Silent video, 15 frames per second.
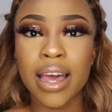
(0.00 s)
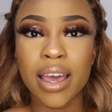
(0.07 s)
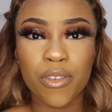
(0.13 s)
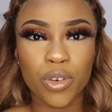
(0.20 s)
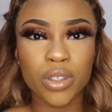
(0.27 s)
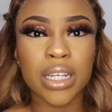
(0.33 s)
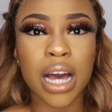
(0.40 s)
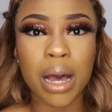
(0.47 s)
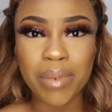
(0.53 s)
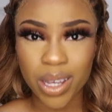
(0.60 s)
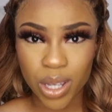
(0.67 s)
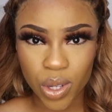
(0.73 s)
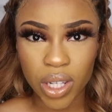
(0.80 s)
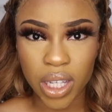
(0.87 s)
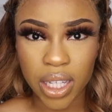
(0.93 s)
It feels like I'm
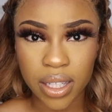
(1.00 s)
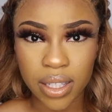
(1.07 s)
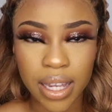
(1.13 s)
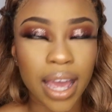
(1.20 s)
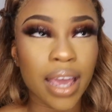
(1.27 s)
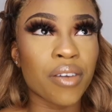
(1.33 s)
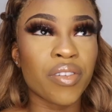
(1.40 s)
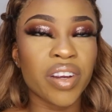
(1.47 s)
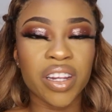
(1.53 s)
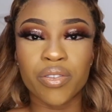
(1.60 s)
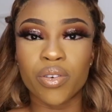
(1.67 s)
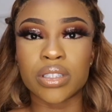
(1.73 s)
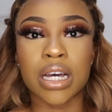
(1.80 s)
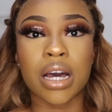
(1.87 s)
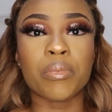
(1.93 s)
at uni. Like, it really
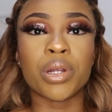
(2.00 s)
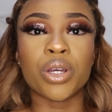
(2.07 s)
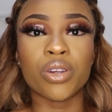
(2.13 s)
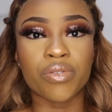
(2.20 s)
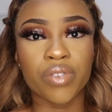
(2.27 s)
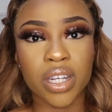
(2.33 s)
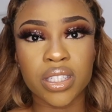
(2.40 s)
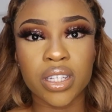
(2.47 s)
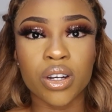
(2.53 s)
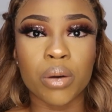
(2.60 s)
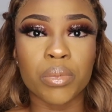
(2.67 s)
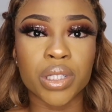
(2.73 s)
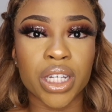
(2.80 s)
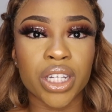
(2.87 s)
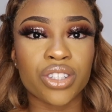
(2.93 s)
feels like I'm in a university
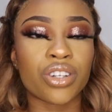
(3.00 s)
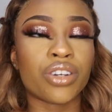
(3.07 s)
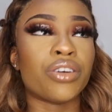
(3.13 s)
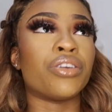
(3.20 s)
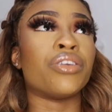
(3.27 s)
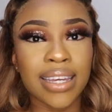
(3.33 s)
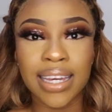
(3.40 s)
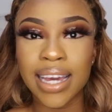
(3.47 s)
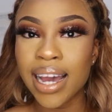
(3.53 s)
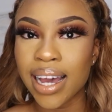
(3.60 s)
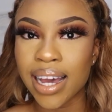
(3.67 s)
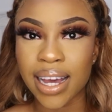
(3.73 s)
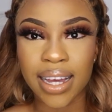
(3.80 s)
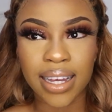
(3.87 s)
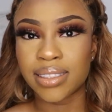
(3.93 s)
accommodation.
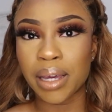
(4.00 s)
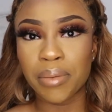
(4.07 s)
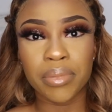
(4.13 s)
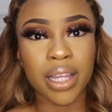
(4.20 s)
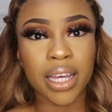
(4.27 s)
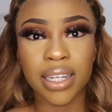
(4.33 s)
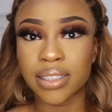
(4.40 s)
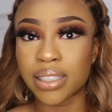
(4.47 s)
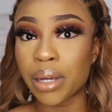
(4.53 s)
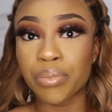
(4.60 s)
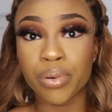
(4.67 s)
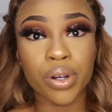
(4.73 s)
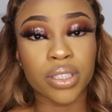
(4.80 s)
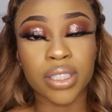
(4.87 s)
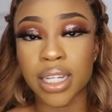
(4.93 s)
Yeah, same thing, same
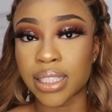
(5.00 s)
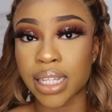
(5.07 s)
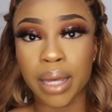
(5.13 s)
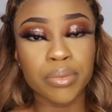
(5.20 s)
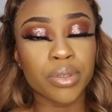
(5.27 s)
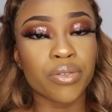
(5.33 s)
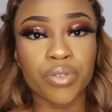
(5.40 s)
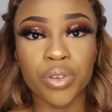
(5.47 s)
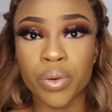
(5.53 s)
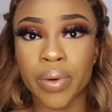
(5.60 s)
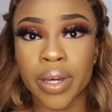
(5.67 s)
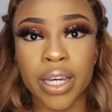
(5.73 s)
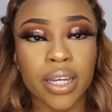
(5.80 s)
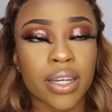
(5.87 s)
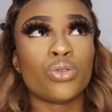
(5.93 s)
process. Came to
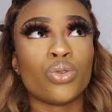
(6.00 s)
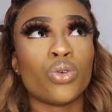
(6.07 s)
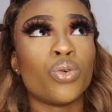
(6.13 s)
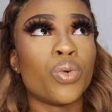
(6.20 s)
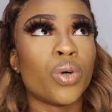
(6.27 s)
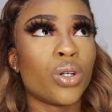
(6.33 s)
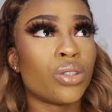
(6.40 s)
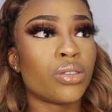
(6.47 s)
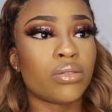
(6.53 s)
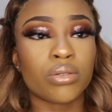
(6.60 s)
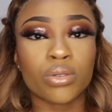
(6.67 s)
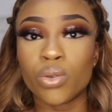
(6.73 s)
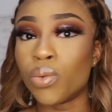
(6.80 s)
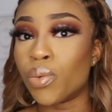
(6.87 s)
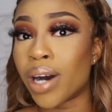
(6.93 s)
view it, saw
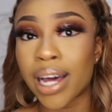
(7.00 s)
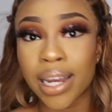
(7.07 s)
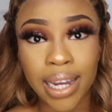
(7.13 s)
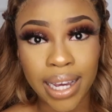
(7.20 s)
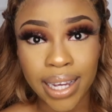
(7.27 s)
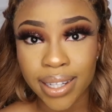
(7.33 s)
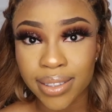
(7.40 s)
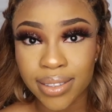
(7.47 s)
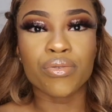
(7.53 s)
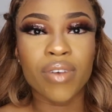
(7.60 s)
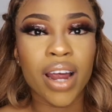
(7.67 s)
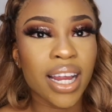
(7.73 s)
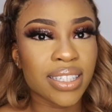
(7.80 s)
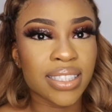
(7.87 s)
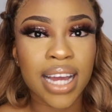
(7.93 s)
what I liked.
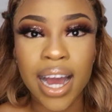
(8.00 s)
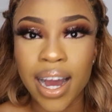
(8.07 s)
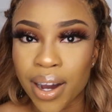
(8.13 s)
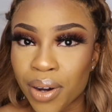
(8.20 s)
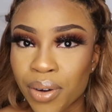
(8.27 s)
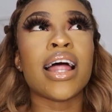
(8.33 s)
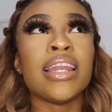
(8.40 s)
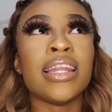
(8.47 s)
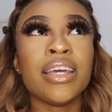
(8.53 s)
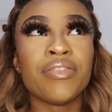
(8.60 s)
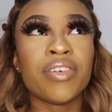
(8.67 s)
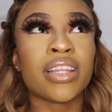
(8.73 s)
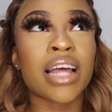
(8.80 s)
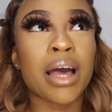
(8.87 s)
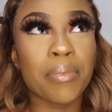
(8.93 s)
Right now,
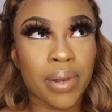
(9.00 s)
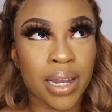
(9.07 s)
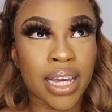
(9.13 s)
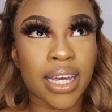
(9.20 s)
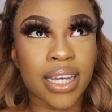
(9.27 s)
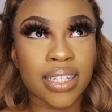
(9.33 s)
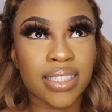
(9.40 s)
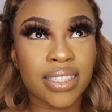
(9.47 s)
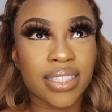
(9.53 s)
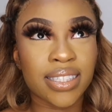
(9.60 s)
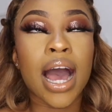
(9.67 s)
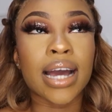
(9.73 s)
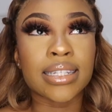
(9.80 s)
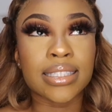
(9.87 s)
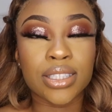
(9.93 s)
leaving that
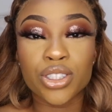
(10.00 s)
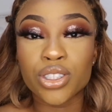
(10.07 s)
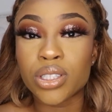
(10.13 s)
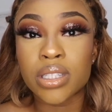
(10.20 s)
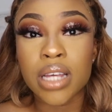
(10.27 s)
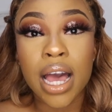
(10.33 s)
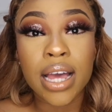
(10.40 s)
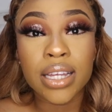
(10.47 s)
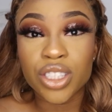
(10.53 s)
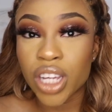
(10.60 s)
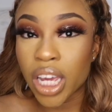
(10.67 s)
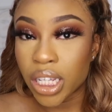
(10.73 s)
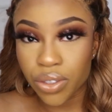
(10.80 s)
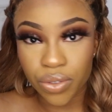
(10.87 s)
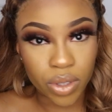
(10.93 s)
place and just a
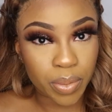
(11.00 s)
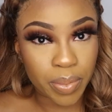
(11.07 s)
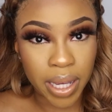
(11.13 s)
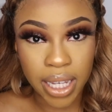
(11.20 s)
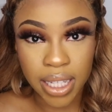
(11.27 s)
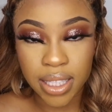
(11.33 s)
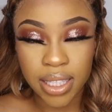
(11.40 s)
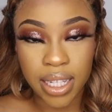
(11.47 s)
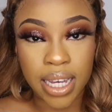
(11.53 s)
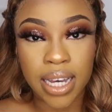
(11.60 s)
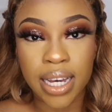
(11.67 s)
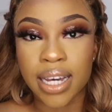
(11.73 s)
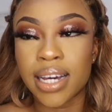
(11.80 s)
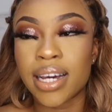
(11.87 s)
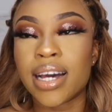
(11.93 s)
change of space,
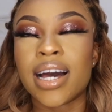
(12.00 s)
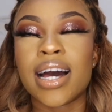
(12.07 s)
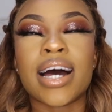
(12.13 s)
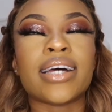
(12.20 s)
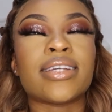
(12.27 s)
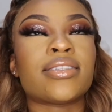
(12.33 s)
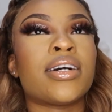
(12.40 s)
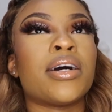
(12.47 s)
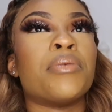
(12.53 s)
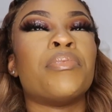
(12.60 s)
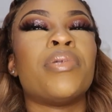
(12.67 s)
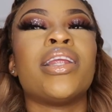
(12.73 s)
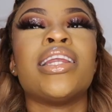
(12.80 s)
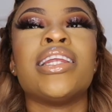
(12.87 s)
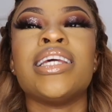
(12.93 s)
yeah, has
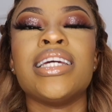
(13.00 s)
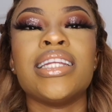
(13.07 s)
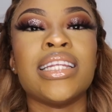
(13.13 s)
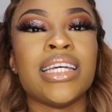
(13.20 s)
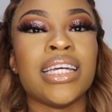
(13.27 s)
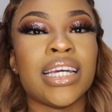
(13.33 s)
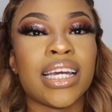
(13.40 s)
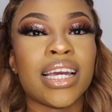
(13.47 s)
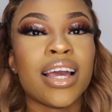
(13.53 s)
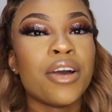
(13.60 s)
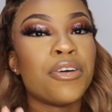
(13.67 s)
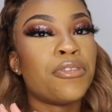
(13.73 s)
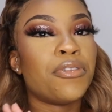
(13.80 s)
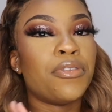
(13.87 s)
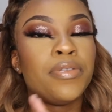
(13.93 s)
completely
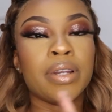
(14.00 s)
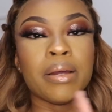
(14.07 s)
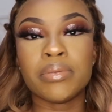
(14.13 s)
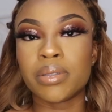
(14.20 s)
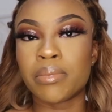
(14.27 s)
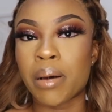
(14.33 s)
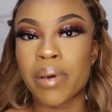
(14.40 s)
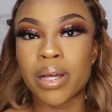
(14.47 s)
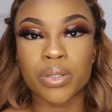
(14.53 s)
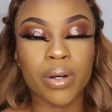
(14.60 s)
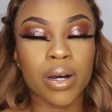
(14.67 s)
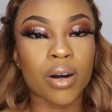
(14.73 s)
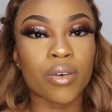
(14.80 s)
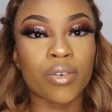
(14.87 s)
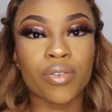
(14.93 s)
flipped my mental
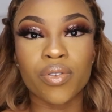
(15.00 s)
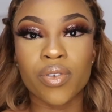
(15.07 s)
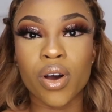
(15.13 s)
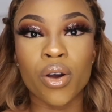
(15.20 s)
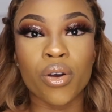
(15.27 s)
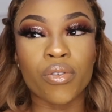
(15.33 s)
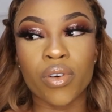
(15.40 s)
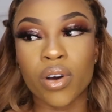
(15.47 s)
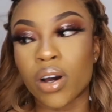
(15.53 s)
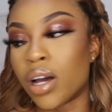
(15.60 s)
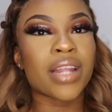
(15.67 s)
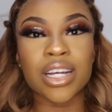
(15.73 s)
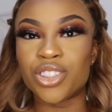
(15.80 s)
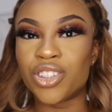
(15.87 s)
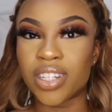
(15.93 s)
health over.
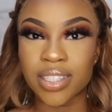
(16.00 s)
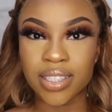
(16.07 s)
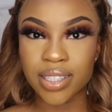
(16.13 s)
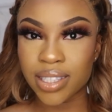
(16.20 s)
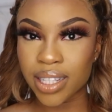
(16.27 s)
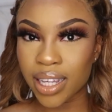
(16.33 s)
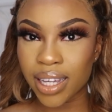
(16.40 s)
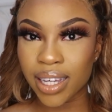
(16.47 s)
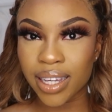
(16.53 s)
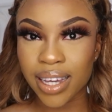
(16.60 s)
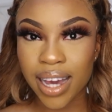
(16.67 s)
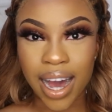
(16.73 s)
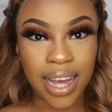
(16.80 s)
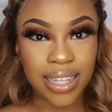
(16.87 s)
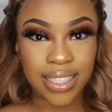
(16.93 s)
As you can see,
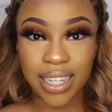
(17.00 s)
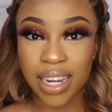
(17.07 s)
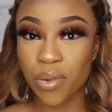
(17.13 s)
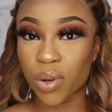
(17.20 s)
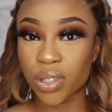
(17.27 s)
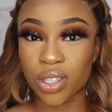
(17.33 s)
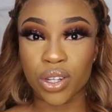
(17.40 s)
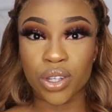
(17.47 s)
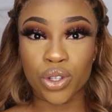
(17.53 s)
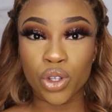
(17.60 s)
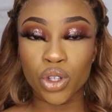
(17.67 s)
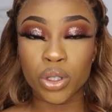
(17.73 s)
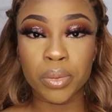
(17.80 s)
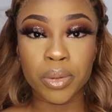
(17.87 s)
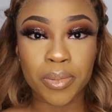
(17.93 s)
I said I wanted a
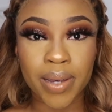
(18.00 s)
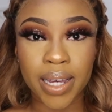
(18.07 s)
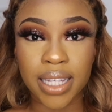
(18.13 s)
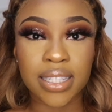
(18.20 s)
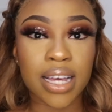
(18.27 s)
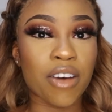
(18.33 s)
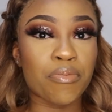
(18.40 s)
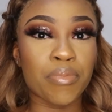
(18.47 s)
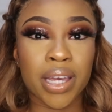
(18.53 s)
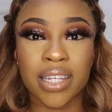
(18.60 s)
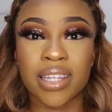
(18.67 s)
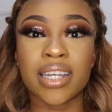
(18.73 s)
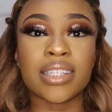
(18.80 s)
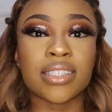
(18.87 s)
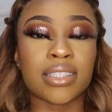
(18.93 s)
YouTube space. I've
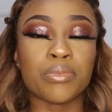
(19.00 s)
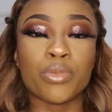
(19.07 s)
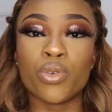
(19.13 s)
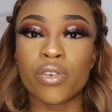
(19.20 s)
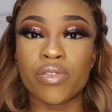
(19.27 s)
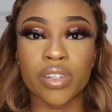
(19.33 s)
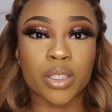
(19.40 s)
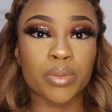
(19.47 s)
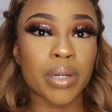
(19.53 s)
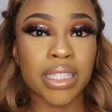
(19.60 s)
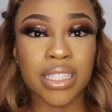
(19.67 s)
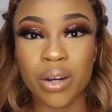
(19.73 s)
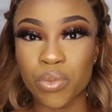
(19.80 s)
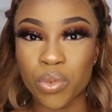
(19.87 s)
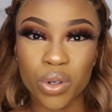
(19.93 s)
made it into more of the
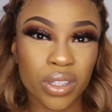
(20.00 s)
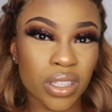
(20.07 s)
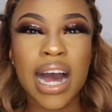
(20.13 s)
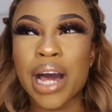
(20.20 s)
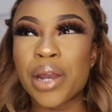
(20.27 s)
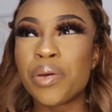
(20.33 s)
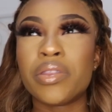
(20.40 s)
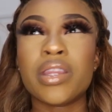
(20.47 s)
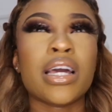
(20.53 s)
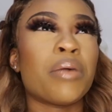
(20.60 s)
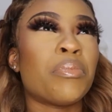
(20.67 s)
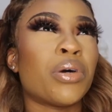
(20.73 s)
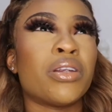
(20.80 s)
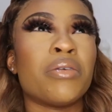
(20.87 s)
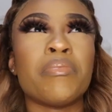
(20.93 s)
space I want. I don't think
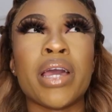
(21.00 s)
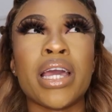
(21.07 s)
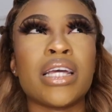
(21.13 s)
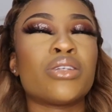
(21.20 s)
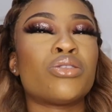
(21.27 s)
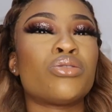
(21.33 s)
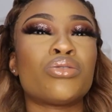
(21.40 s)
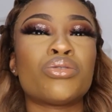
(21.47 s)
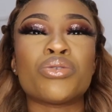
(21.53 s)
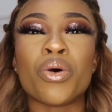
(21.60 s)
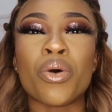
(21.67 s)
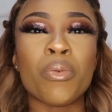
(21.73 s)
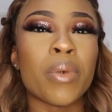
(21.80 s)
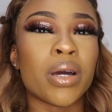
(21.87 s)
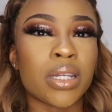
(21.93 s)
I'm gonna make
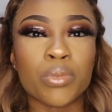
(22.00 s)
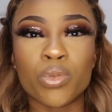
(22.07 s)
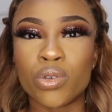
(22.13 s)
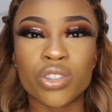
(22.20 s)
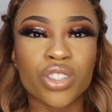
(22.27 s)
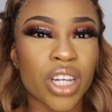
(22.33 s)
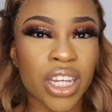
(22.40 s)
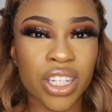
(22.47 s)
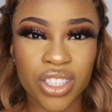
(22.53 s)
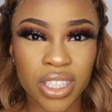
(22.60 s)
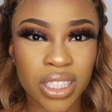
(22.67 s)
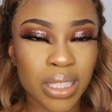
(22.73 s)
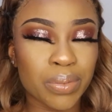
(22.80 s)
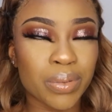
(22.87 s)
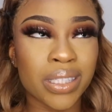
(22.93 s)
so many more
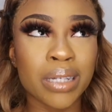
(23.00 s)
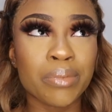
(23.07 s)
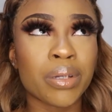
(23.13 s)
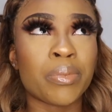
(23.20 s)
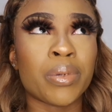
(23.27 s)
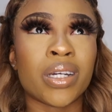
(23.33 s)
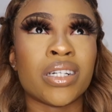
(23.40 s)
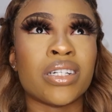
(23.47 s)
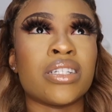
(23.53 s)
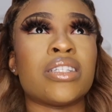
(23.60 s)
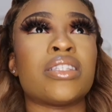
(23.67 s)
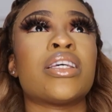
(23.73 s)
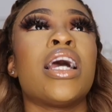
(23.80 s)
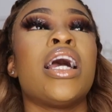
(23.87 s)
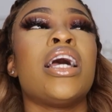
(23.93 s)
changes simply
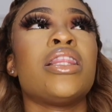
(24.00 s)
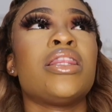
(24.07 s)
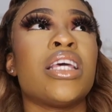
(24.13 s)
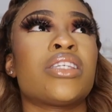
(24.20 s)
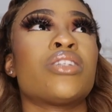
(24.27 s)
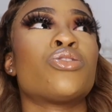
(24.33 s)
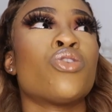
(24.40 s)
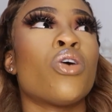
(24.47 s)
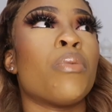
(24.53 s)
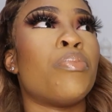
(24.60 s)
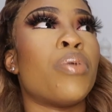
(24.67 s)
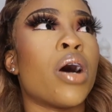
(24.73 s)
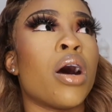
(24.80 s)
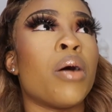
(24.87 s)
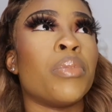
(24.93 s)
because this is not
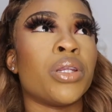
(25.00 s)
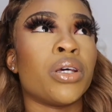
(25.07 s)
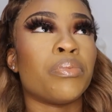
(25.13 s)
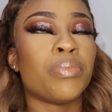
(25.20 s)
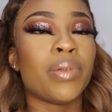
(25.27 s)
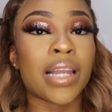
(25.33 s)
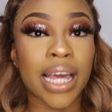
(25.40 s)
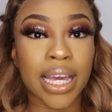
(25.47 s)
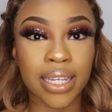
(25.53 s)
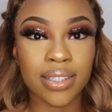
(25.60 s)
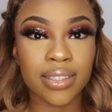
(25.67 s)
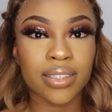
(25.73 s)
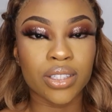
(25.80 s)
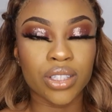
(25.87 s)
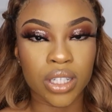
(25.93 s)
a permanent
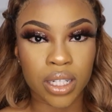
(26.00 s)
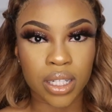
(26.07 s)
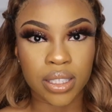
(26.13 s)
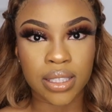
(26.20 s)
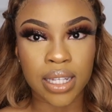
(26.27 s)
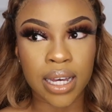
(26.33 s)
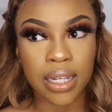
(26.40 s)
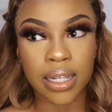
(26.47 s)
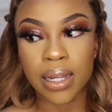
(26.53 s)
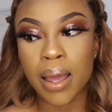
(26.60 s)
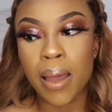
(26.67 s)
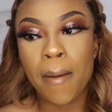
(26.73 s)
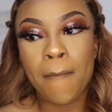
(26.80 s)
place. Do you understand?